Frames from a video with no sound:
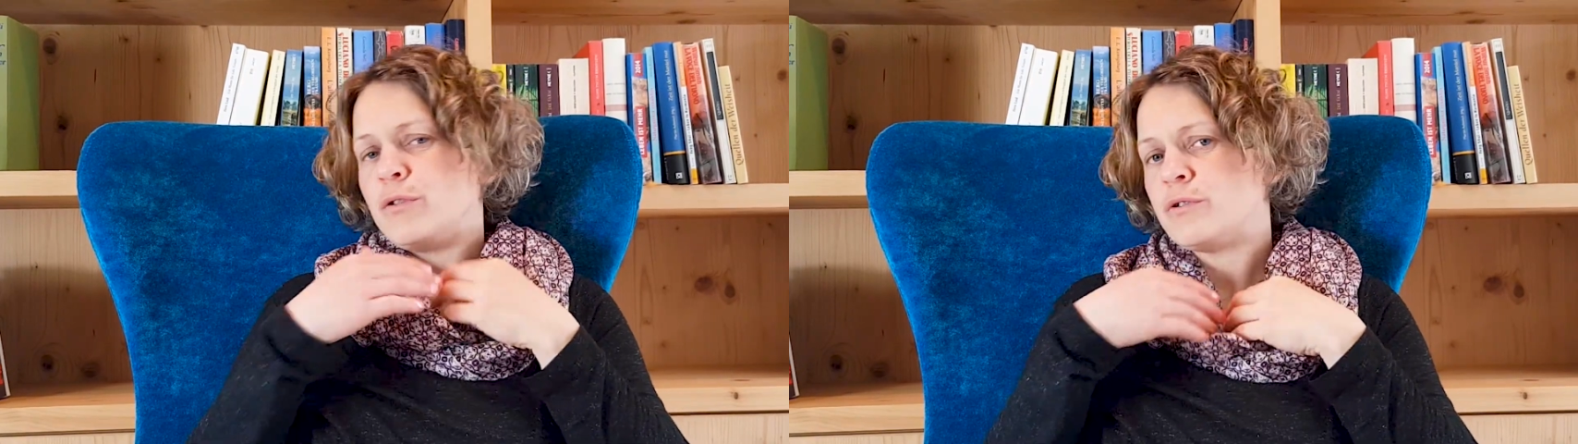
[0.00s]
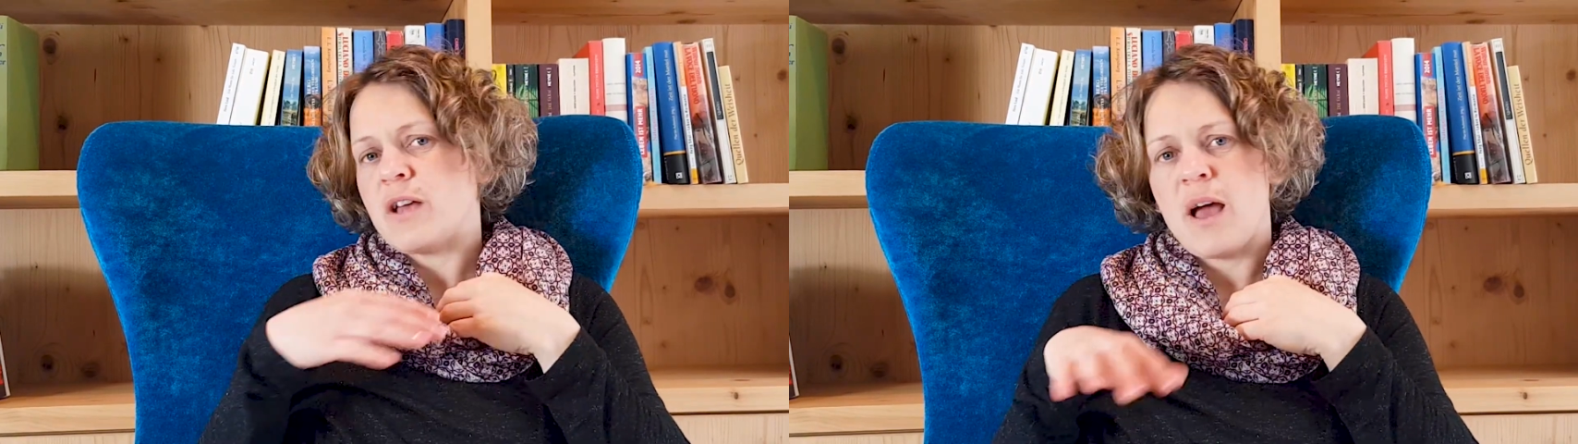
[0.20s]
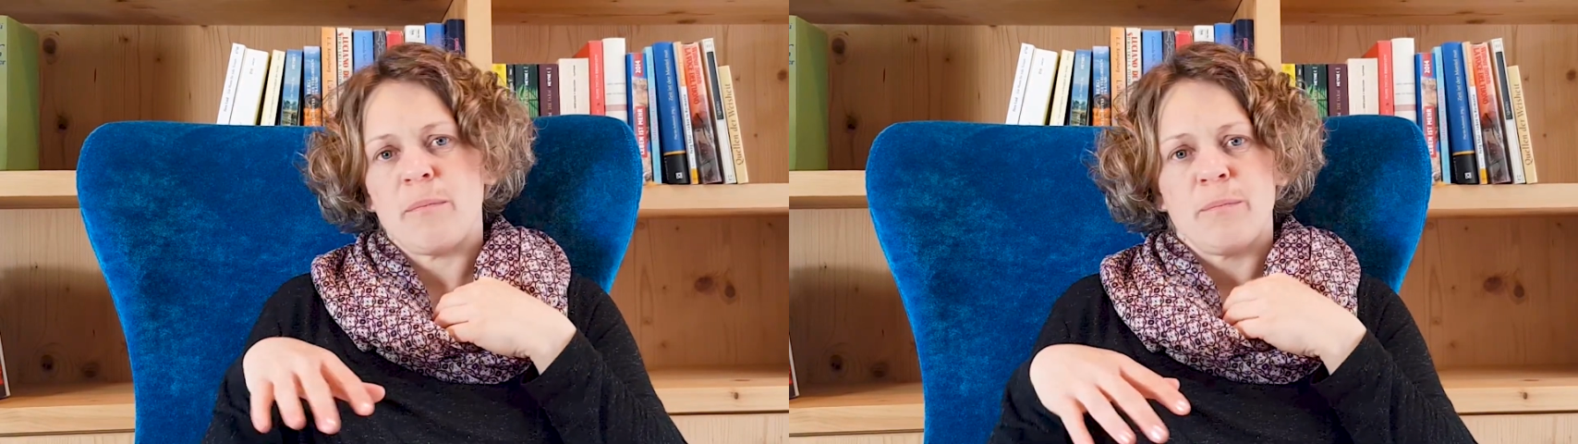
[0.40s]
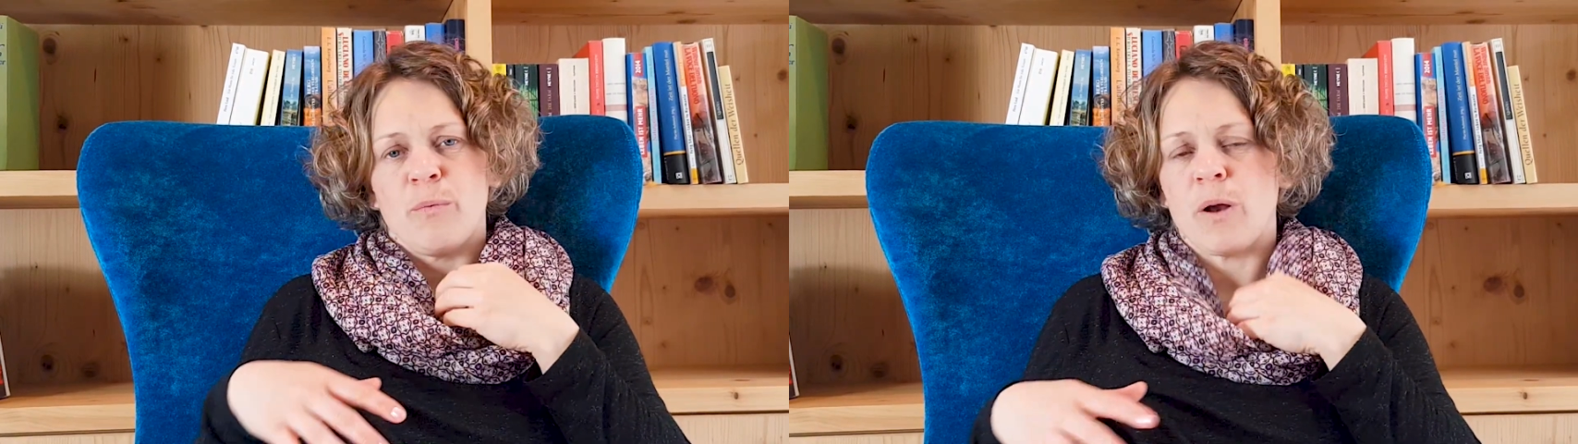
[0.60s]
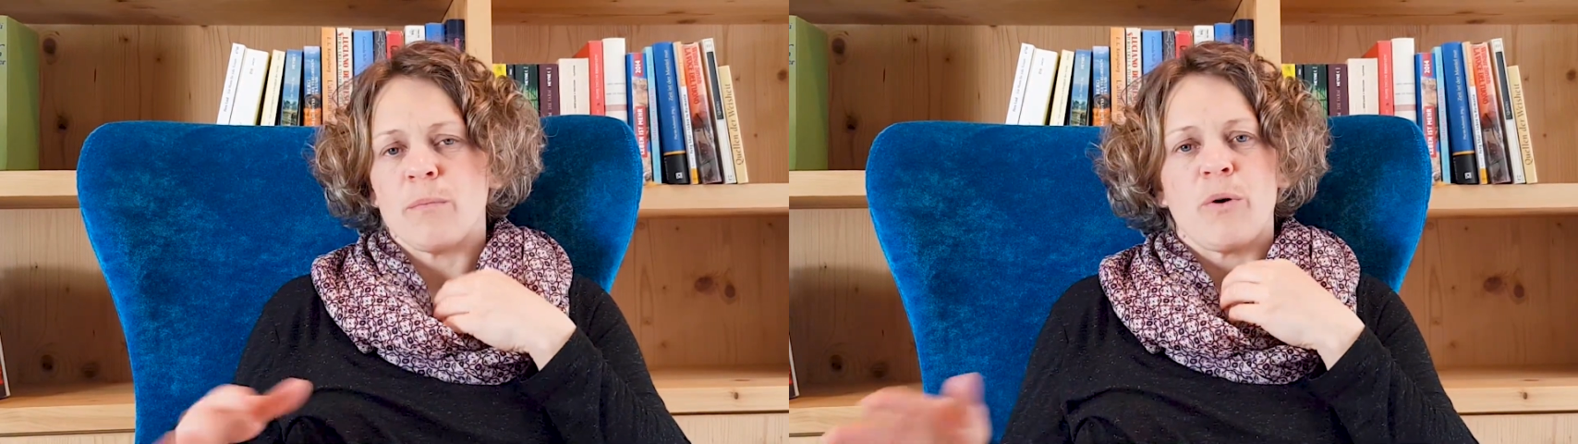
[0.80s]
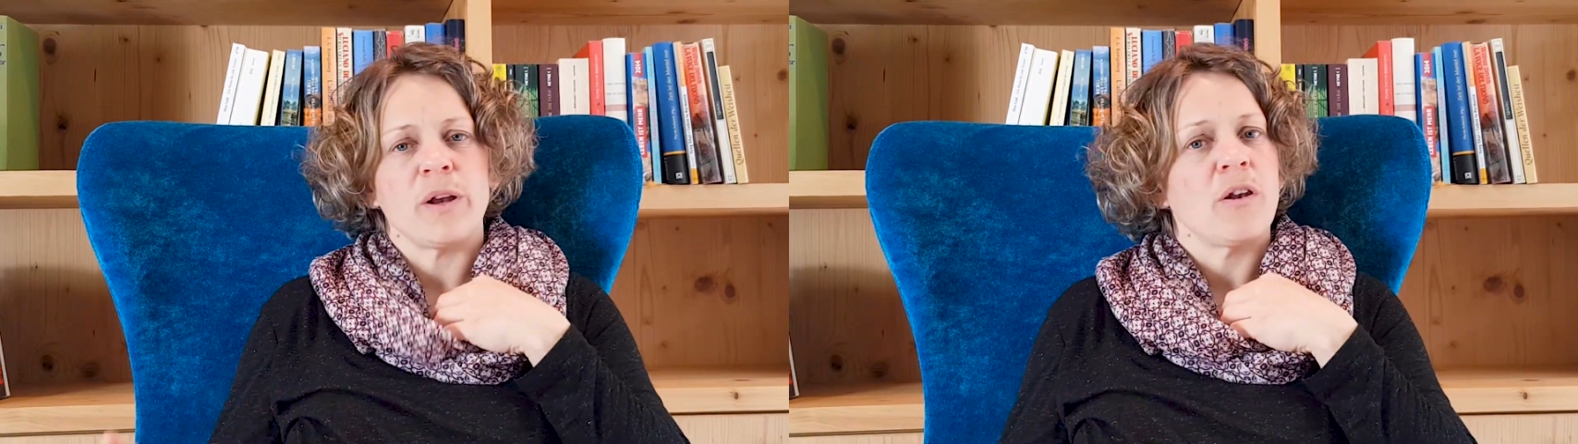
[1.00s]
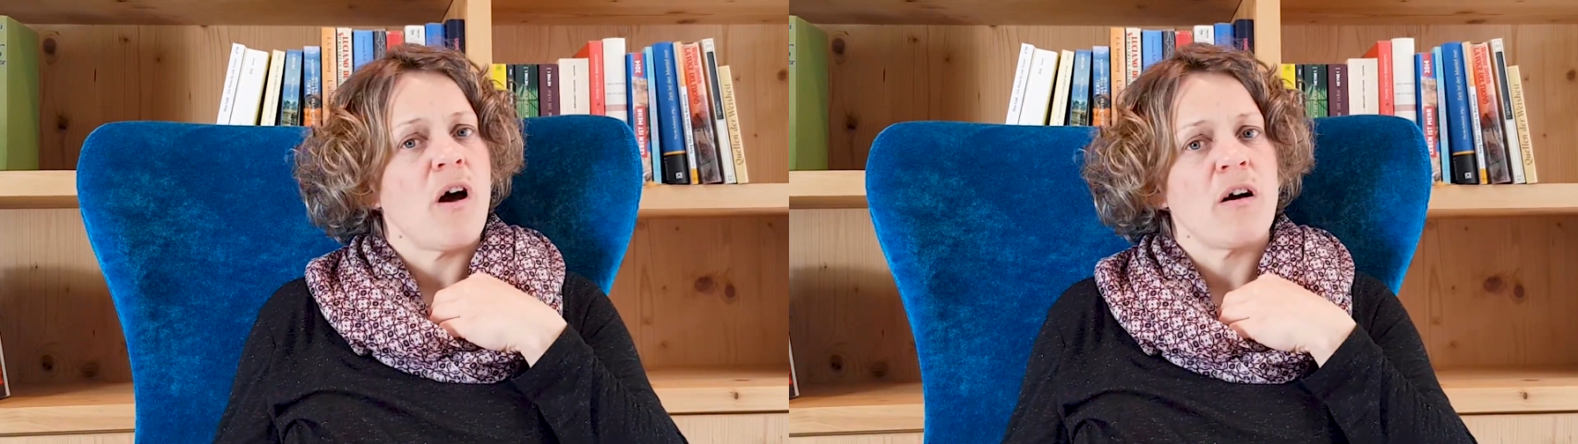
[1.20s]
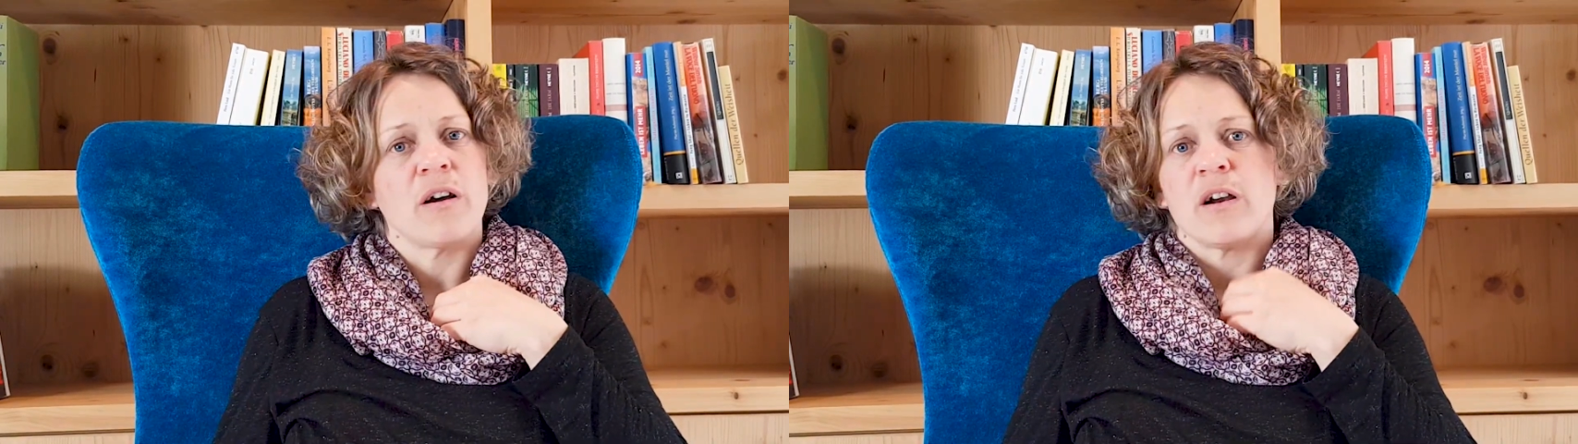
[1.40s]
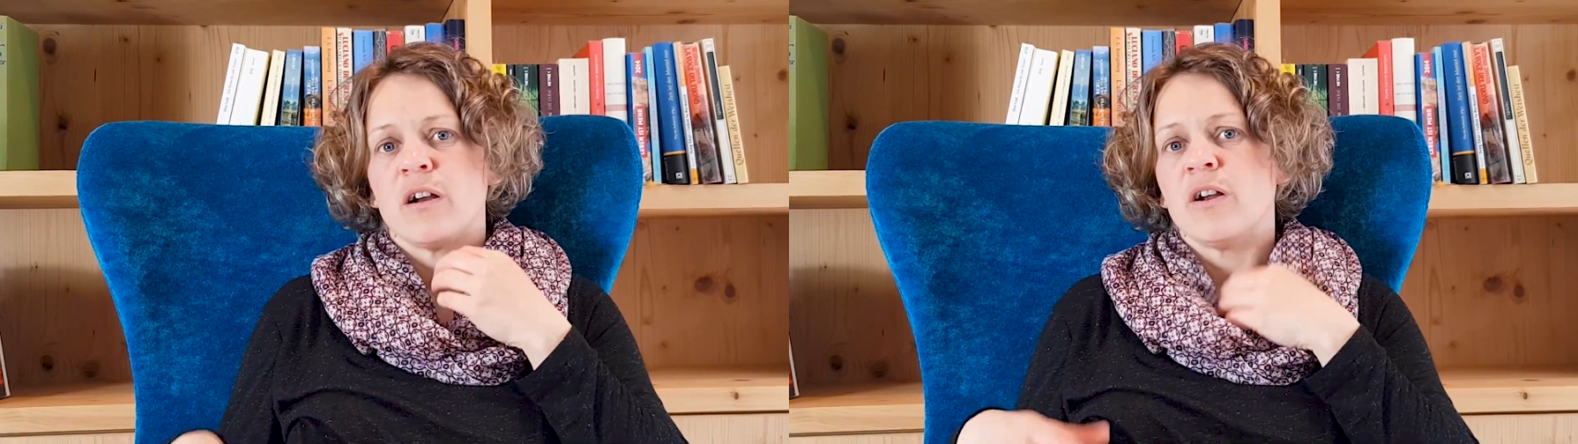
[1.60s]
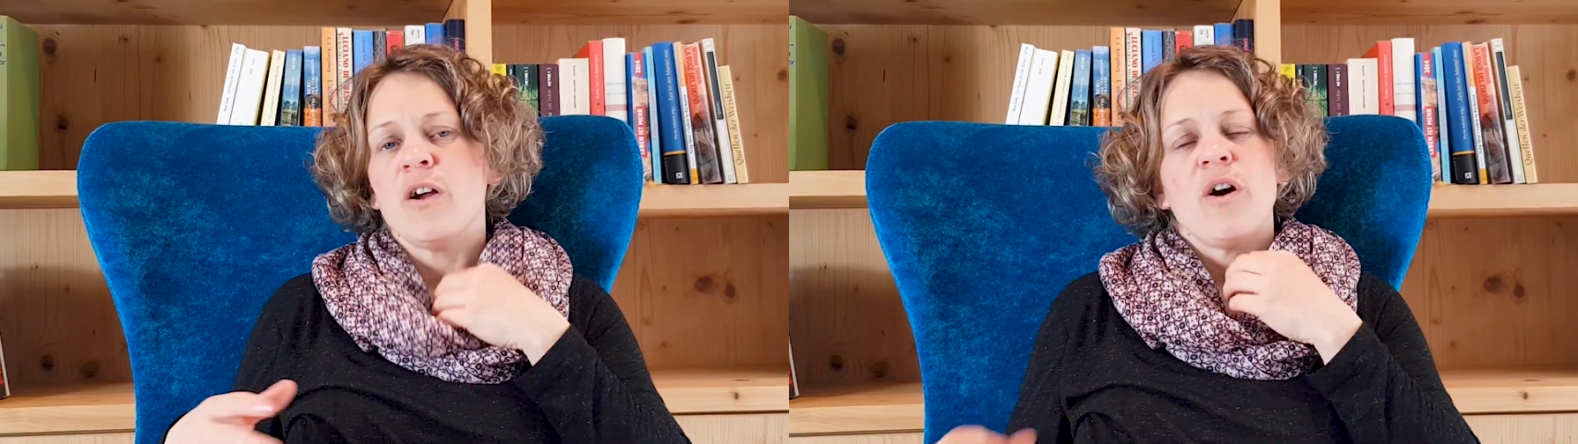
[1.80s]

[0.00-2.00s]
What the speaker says: you tap 1 point longer